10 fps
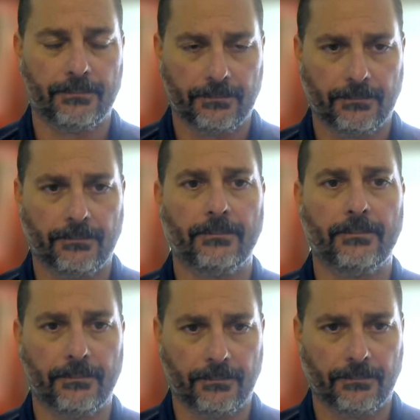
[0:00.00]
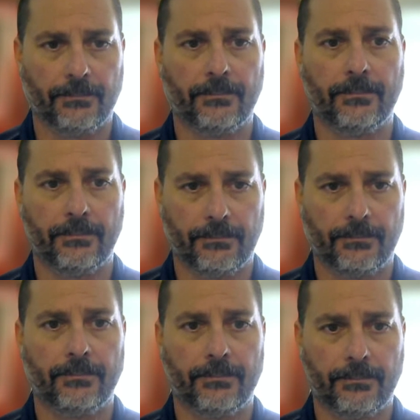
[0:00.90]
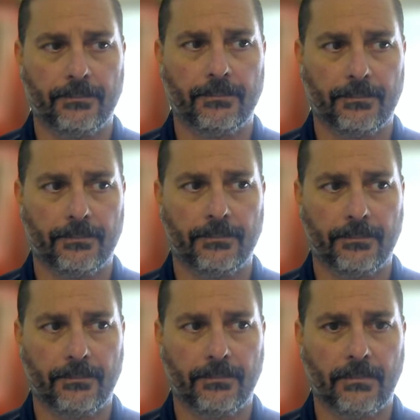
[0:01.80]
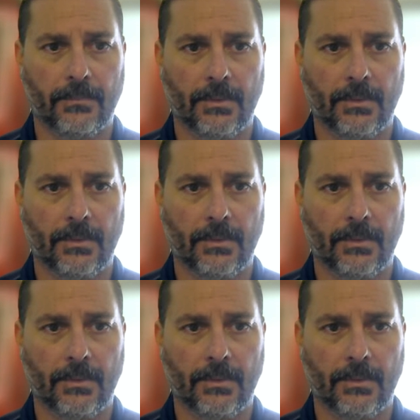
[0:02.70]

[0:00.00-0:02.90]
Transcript: compared to a newer paint, and also the color might not be spot